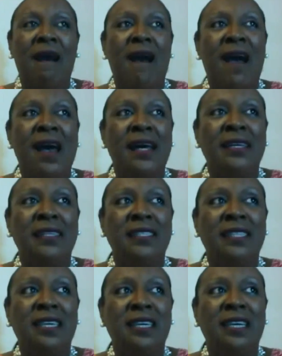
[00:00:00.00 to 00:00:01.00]
And
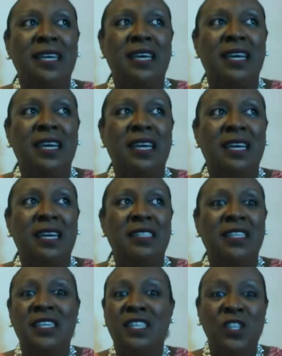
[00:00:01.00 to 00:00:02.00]

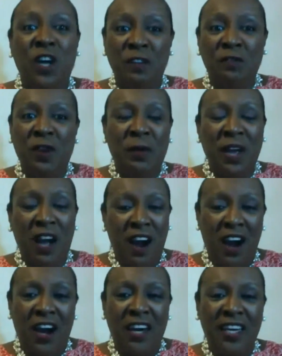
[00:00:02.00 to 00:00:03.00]
it's not very
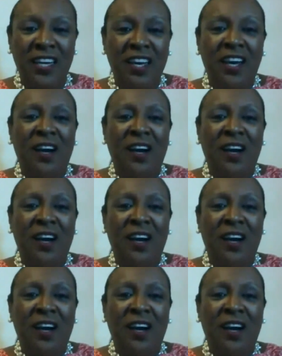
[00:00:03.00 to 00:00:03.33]
hard.